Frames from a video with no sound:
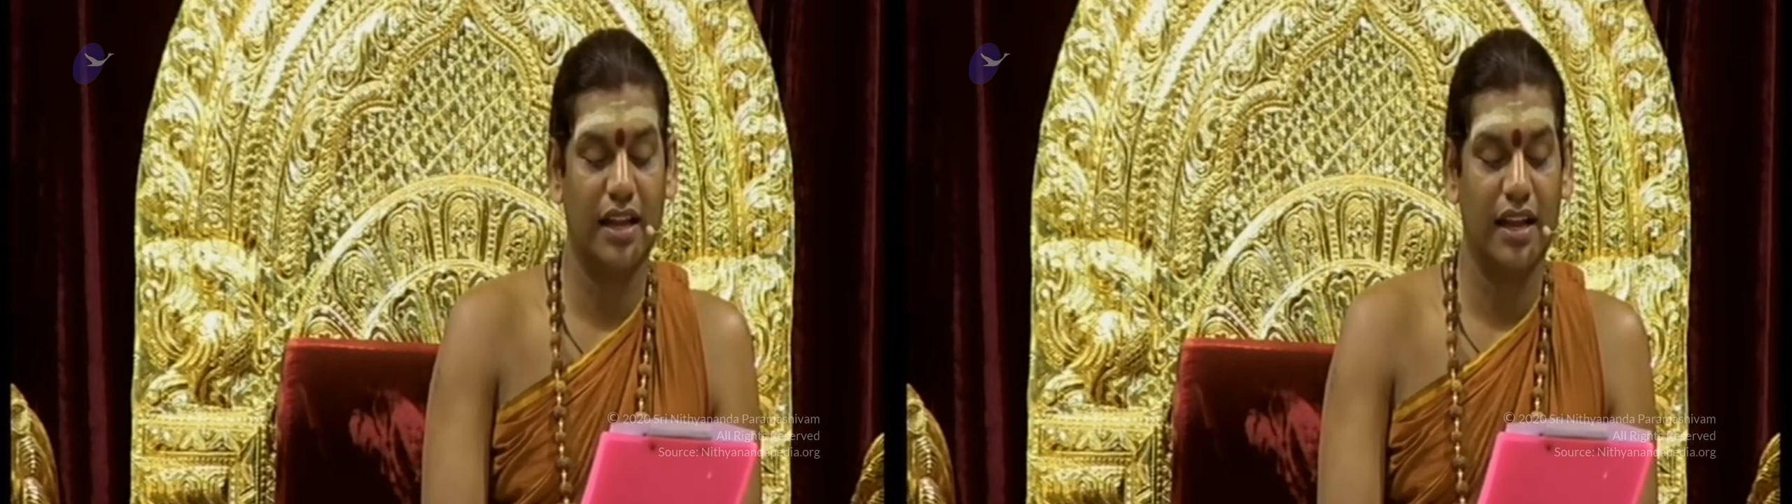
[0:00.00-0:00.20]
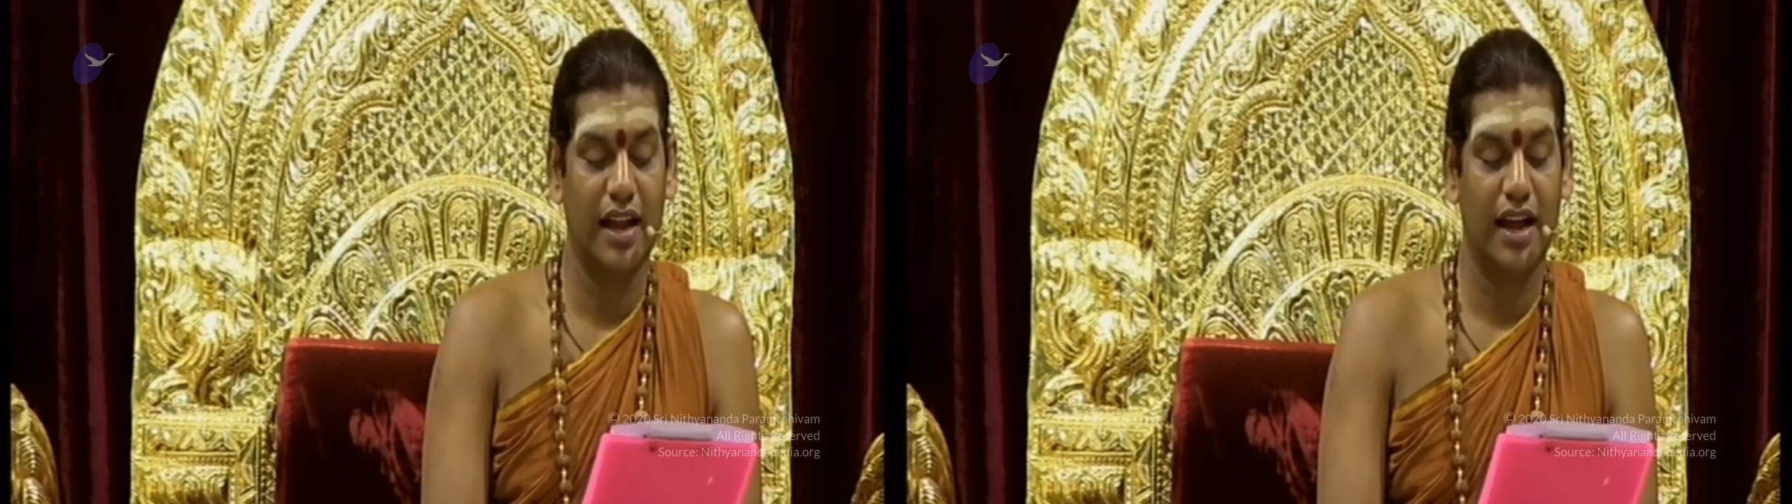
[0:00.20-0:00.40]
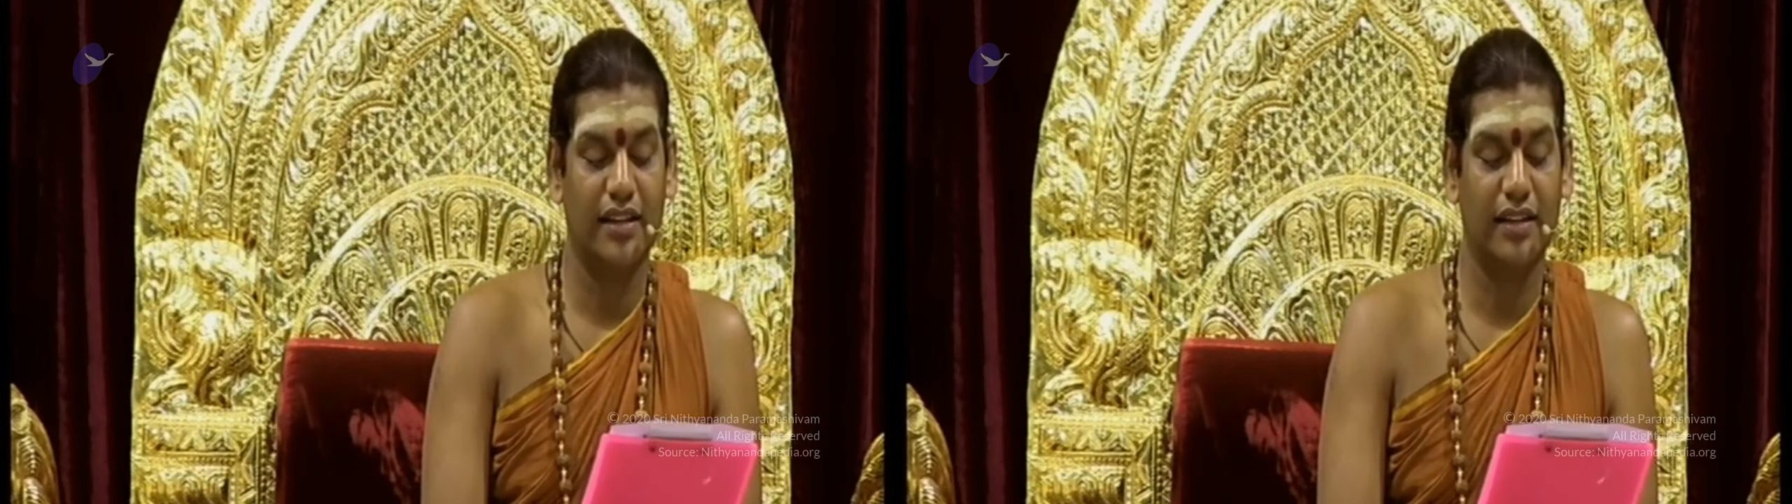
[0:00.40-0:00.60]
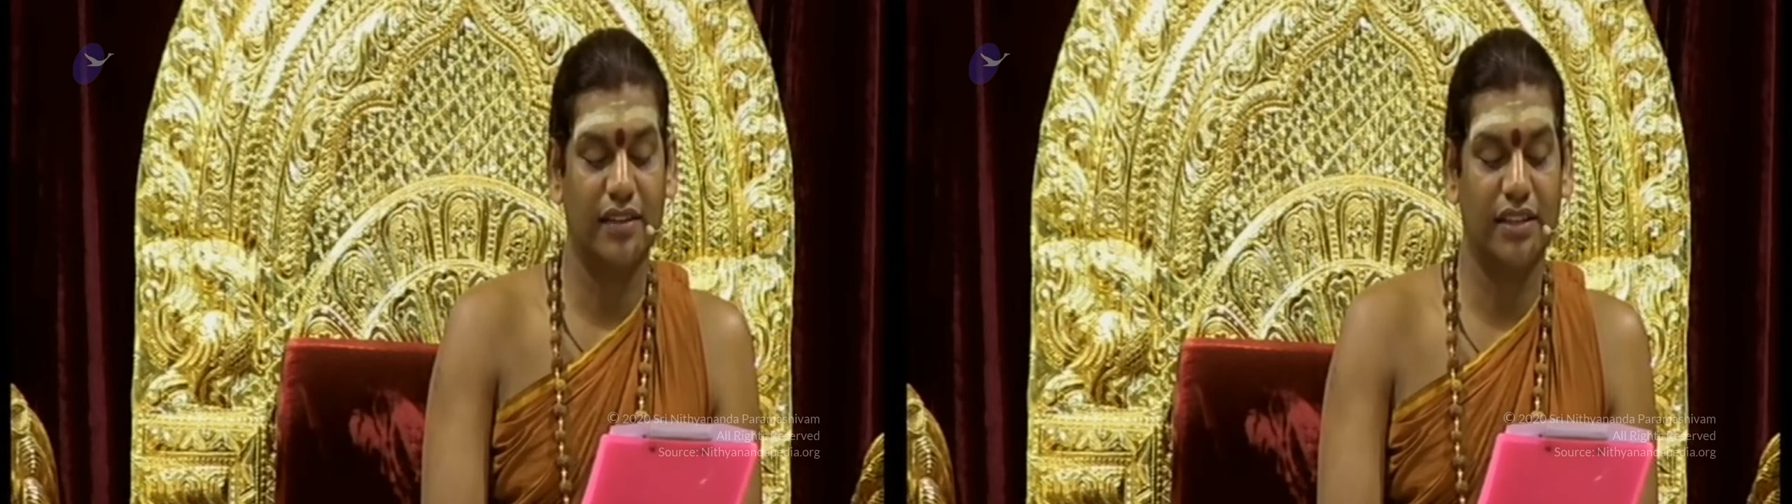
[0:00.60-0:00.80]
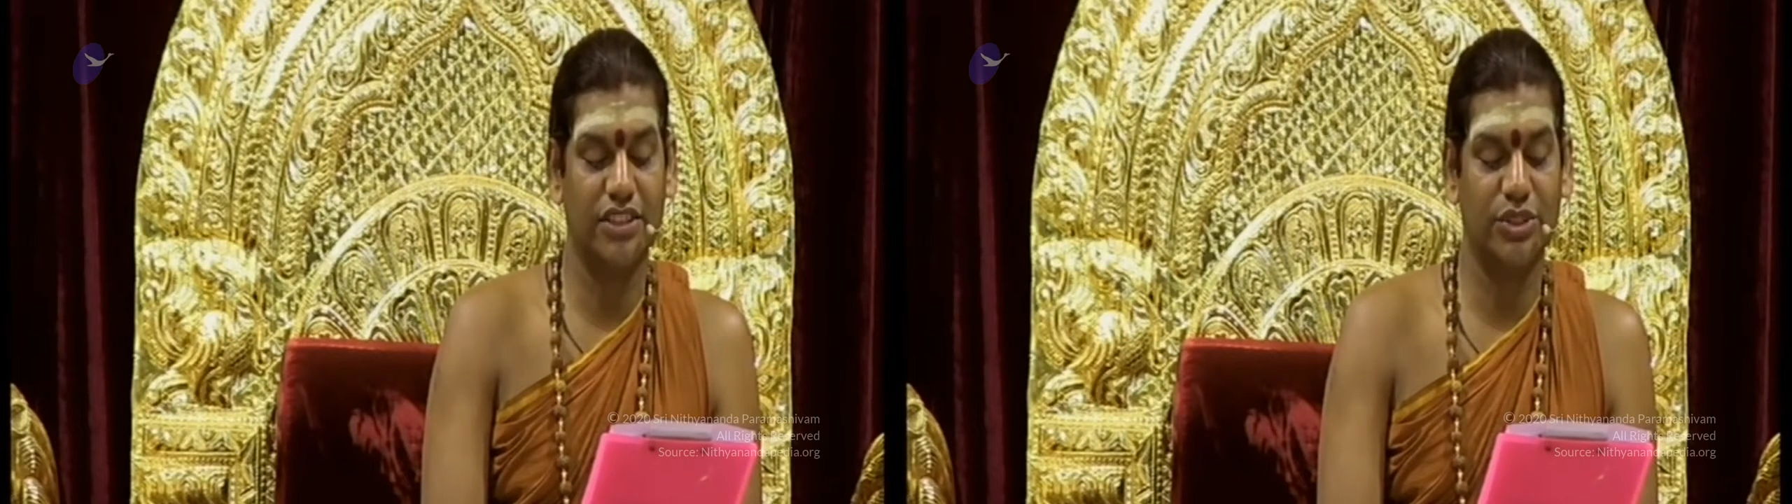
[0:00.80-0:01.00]
and the
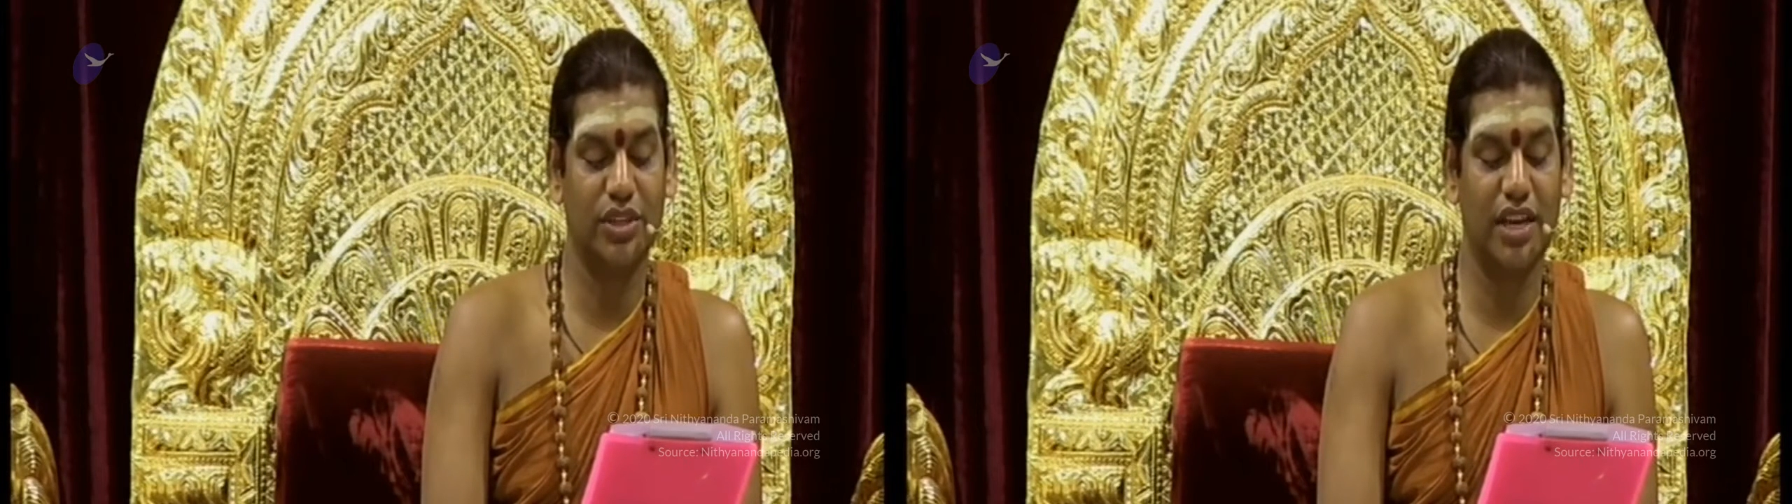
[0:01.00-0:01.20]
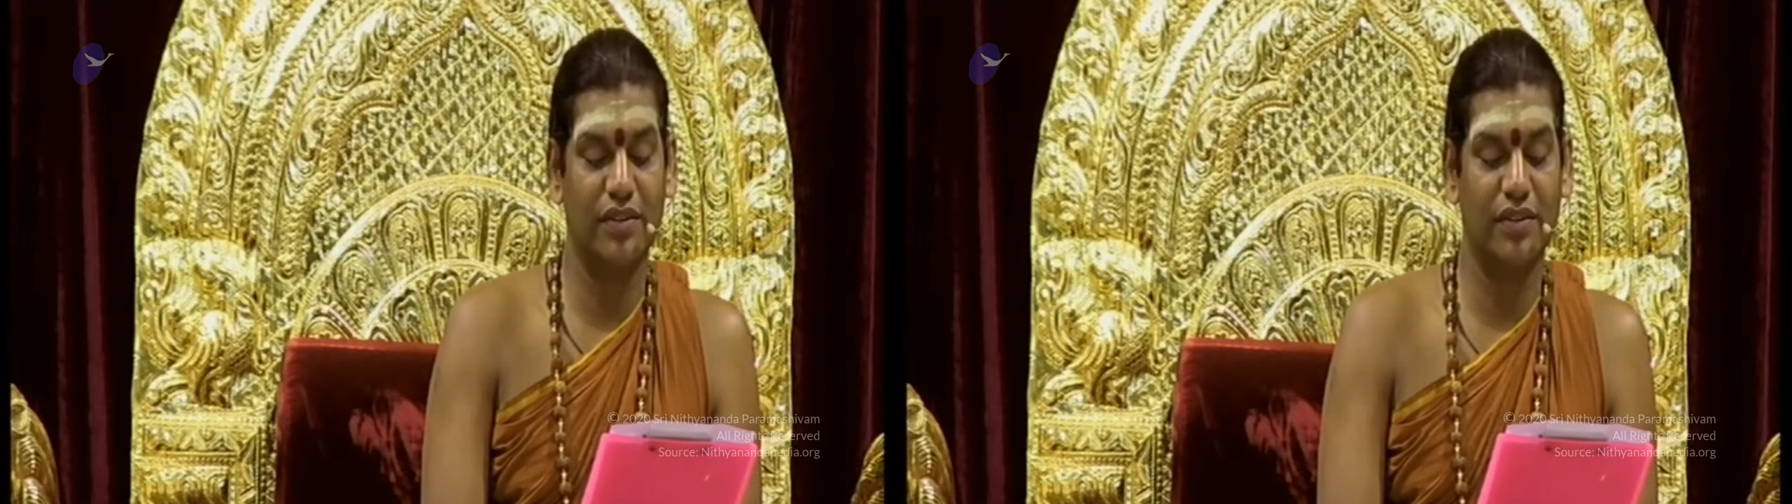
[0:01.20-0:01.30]
words you gave